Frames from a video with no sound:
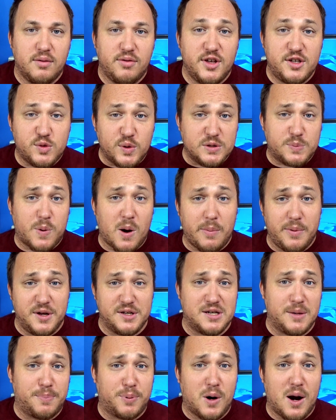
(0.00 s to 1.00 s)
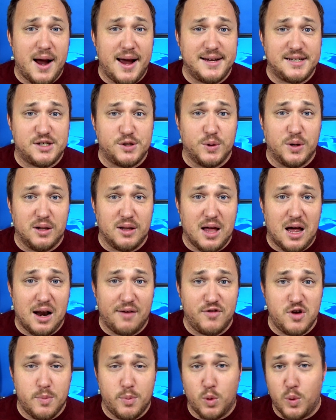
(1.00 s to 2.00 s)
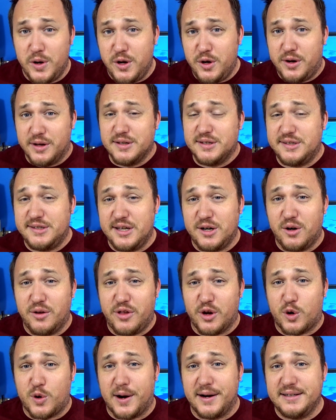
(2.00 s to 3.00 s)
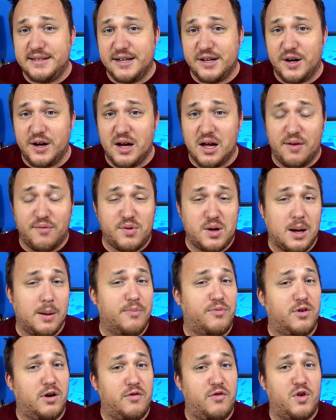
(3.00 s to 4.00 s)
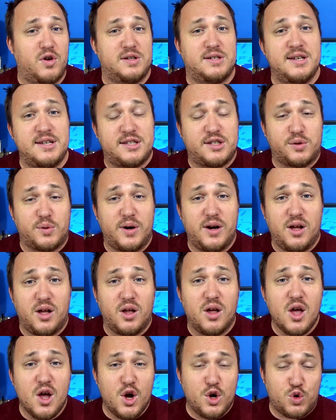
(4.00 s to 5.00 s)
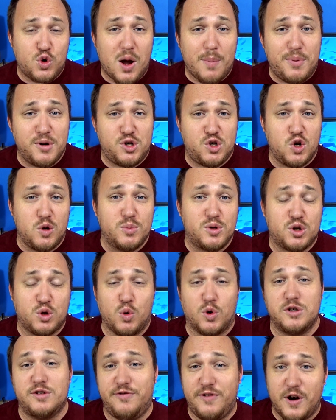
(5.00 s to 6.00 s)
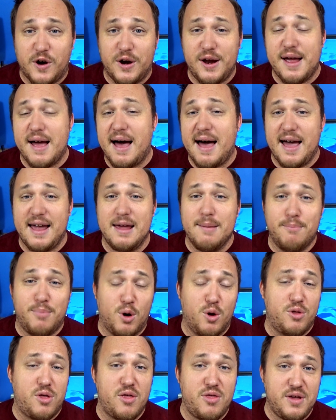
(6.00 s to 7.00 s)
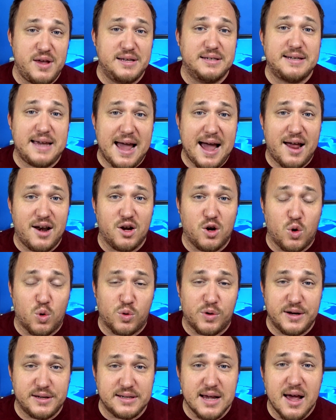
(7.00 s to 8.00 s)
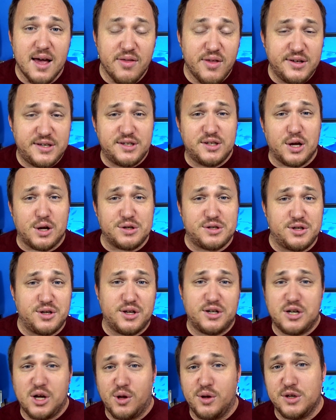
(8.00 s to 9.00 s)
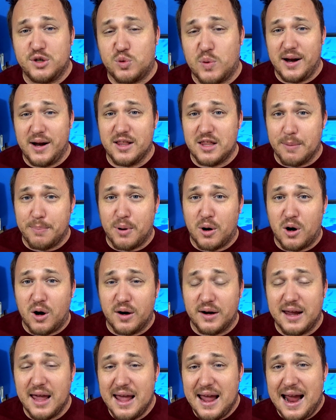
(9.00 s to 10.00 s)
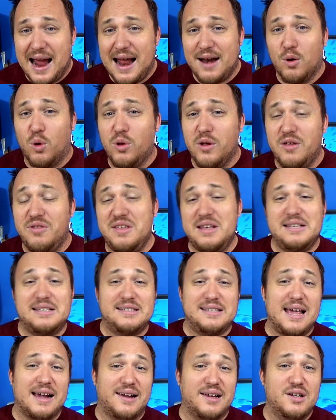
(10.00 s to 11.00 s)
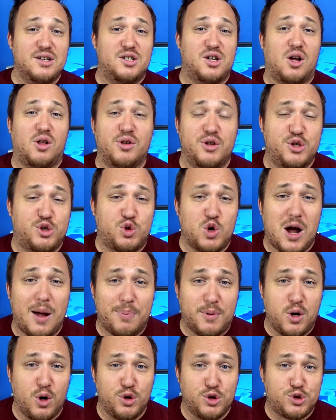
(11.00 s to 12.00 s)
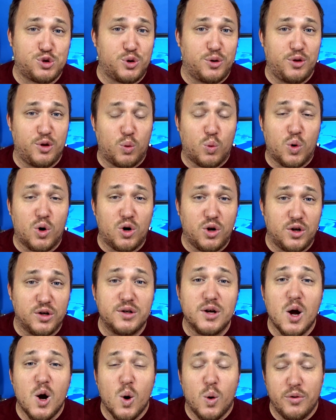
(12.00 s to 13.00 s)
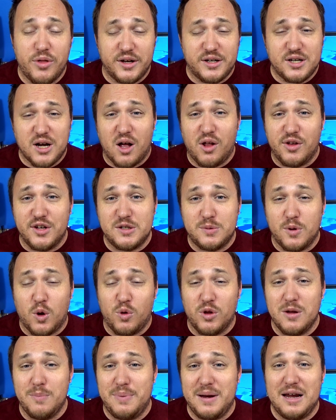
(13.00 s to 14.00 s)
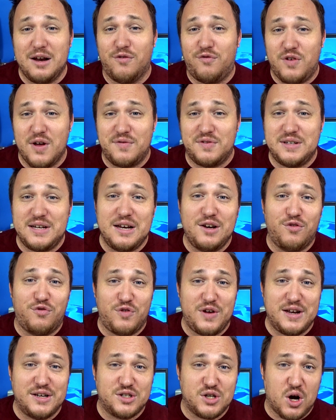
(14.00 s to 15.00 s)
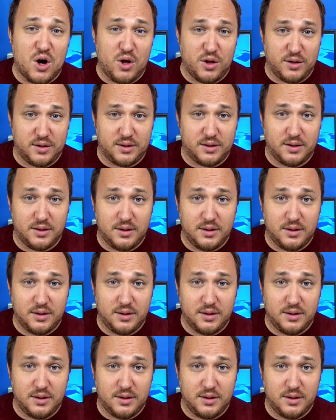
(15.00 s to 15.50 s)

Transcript: This one's probably a surprise to a lot of you, but when you consider the criteria of comfort versus thrill, Drop of Doom scores very high in both of these categories. This is also the tallest at the park, and only the 2nd tallest drop coaster in the world, with the tallest only being 15 feet taller.